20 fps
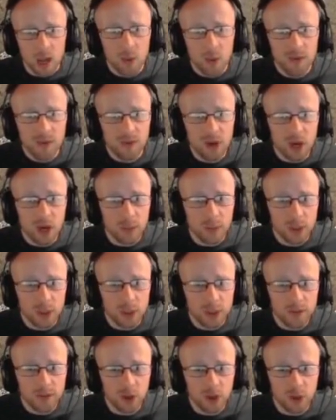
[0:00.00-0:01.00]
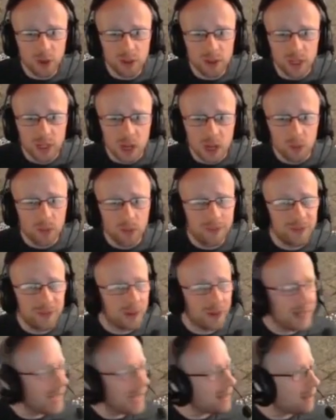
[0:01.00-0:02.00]
We've got to push forward. We've
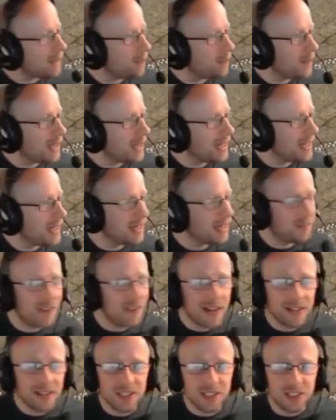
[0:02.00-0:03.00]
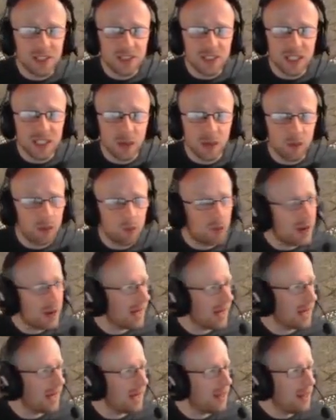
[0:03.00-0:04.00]
got to get the, the advantage of this hill right
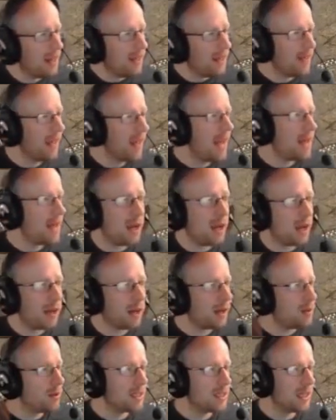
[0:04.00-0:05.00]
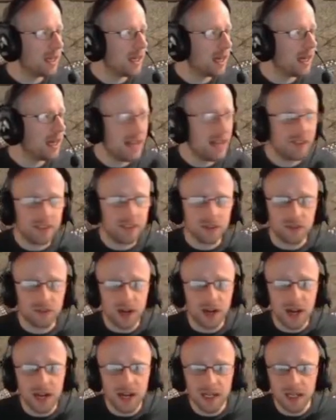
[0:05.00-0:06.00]
here. The enemy are closing in left and
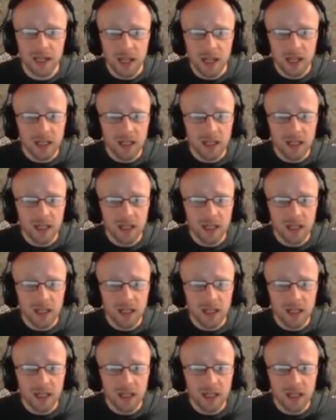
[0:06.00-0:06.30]
right.